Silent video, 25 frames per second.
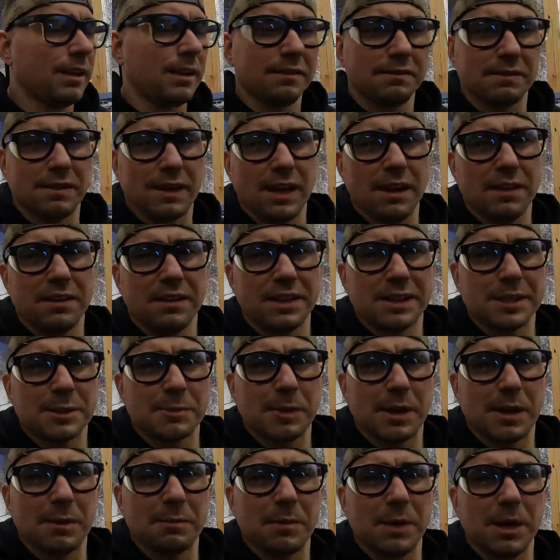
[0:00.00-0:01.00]
I don't like
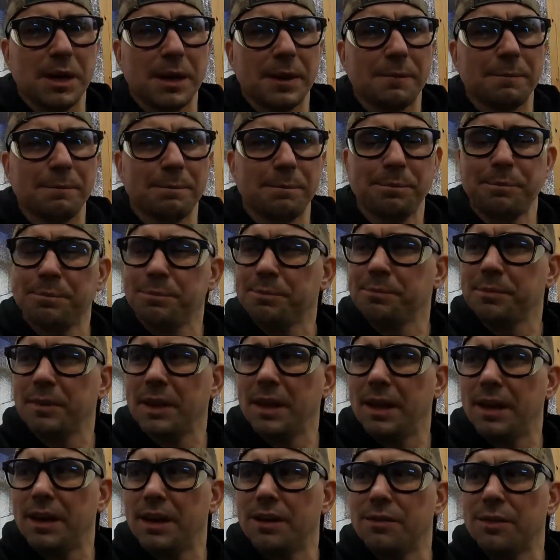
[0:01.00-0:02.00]
spending money,
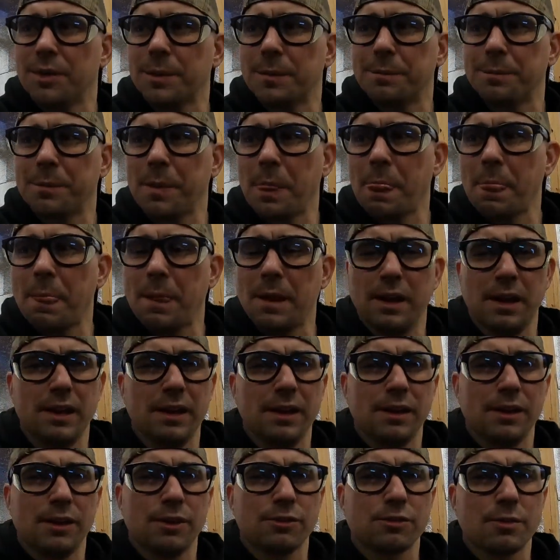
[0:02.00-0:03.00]
ever.
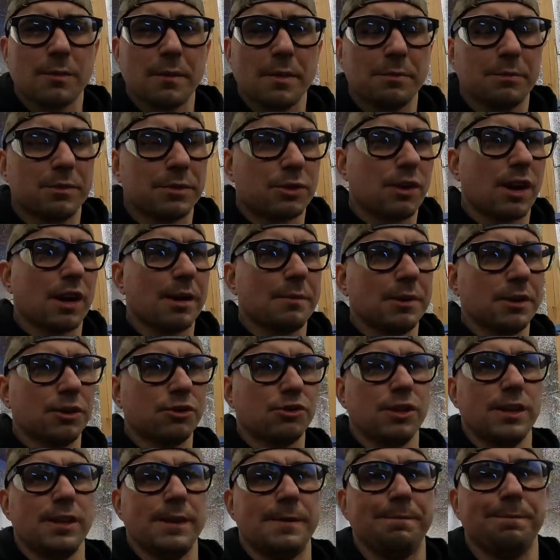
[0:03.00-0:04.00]
So I'm gonna try to be
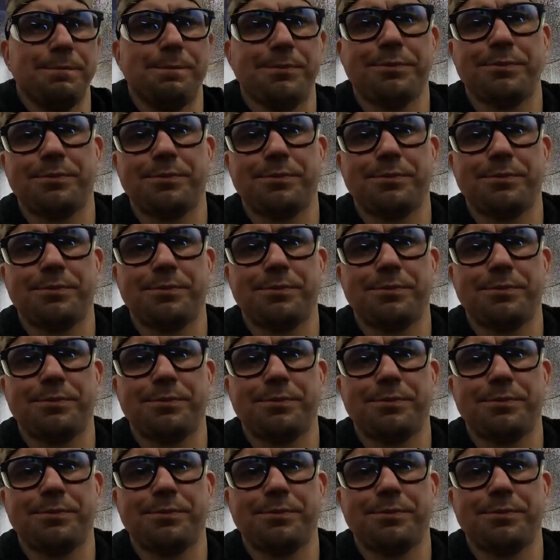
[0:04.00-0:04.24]
cheap.